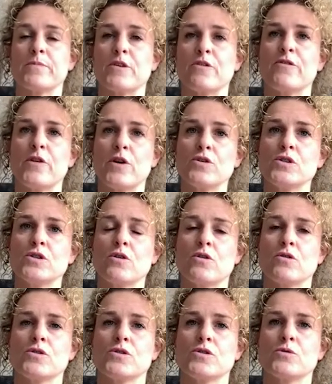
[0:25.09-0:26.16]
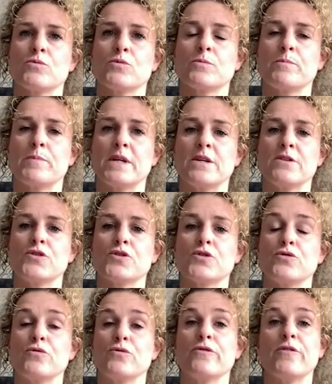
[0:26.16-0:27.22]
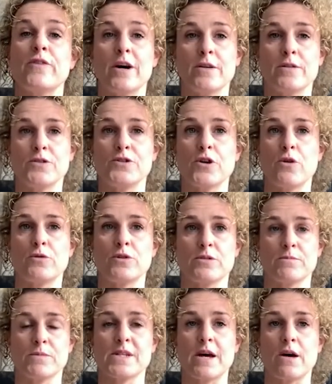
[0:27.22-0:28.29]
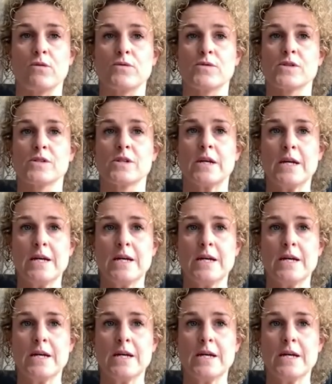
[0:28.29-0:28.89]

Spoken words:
the first cost would be to find the donor themselves.